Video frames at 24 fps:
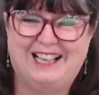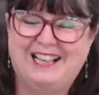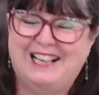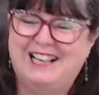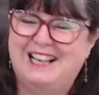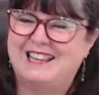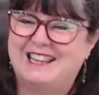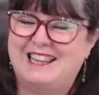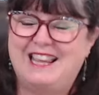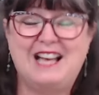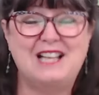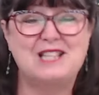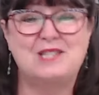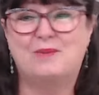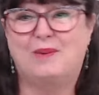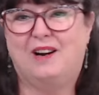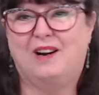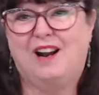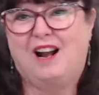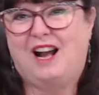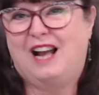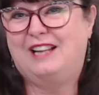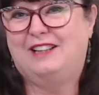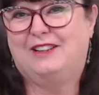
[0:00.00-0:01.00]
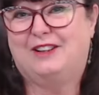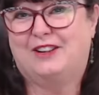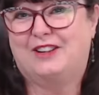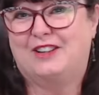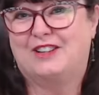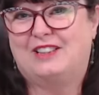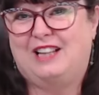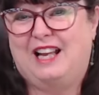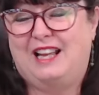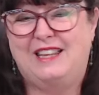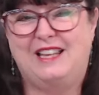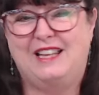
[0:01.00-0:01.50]
that's where I learned.
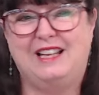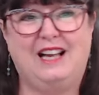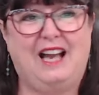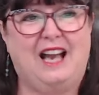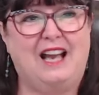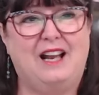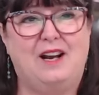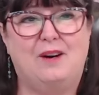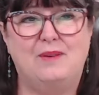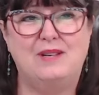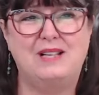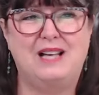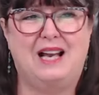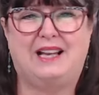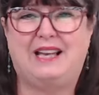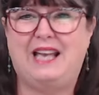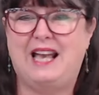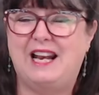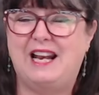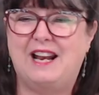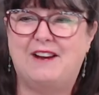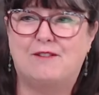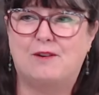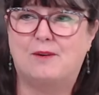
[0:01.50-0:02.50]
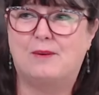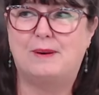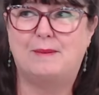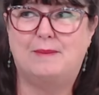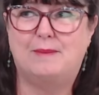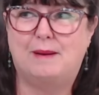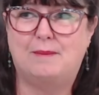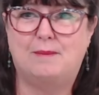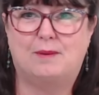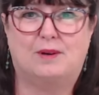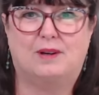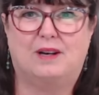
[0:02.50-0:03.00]
I think I always, I can never
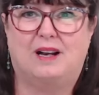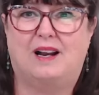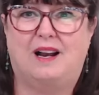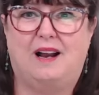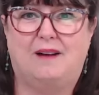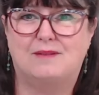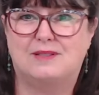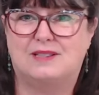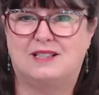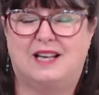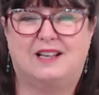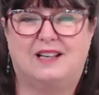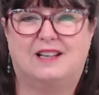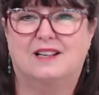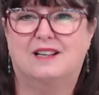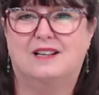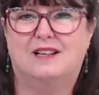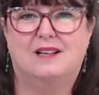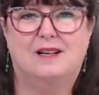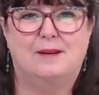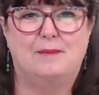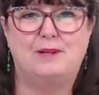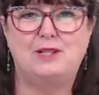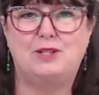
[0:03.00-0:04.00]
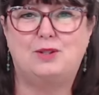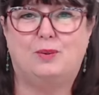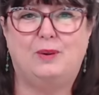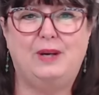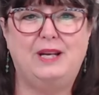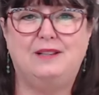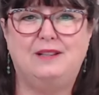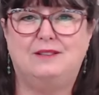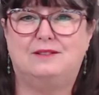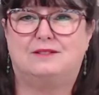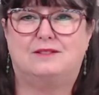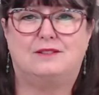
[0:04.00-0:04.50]
remember, I, I was like
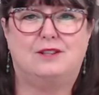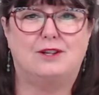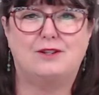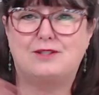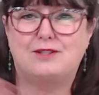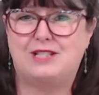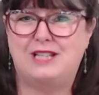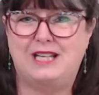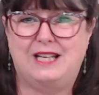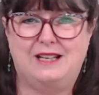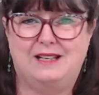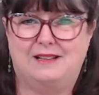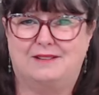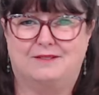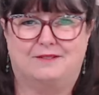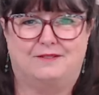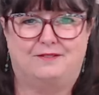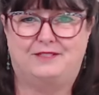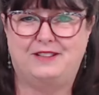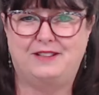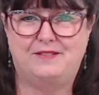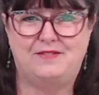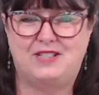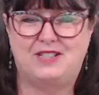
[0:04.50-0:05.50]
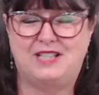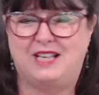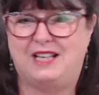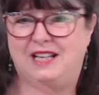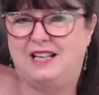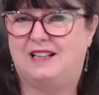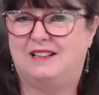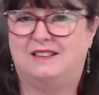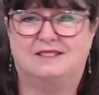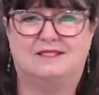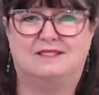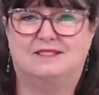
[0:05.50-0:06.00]
between thirteen and
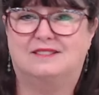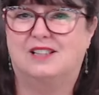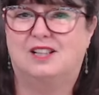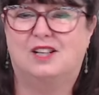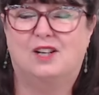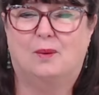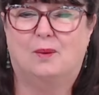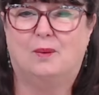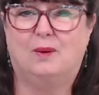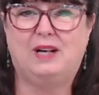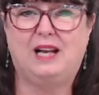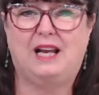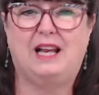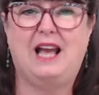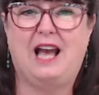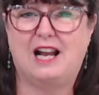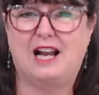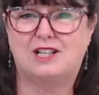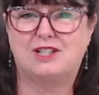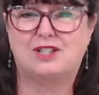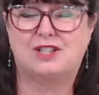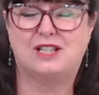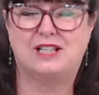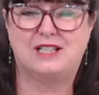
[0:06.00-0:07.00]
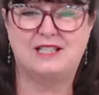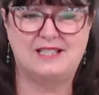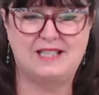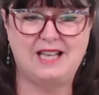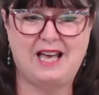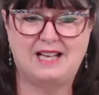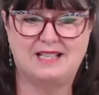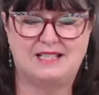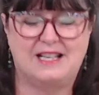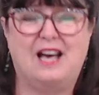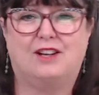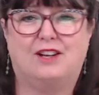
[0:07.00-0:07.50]
fifteen when I actually
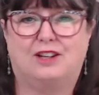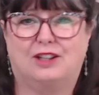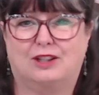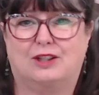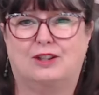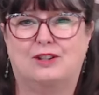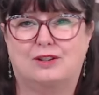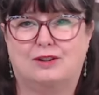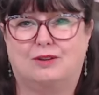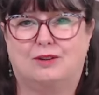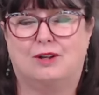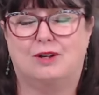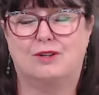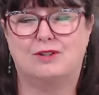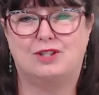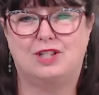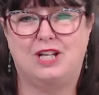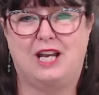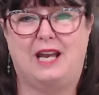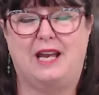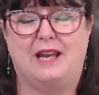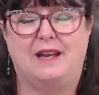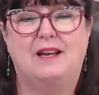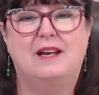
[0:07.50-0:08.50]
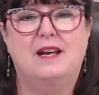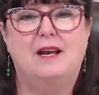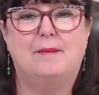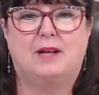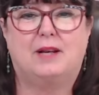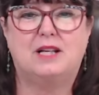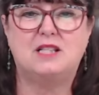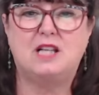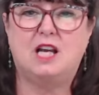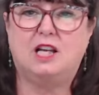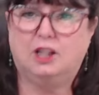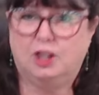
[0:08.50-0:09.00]
sat down and learned crochet,
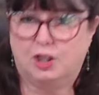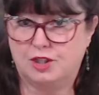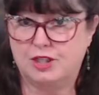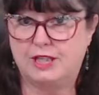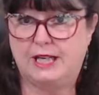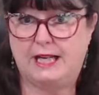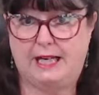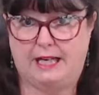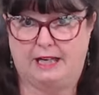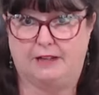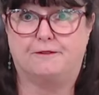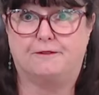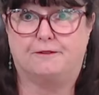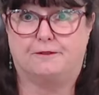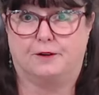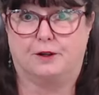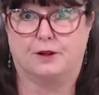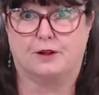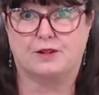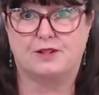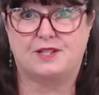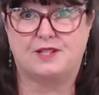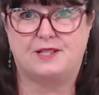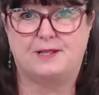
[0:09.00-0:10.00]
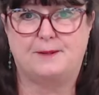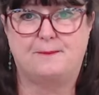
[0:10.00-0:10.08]
because I learned knitting first.